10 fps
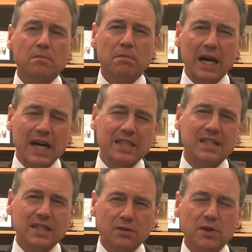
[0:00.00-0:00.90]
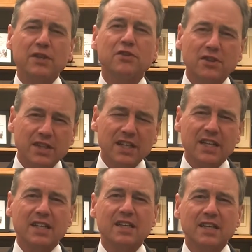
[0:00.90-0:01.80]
passed in 2013,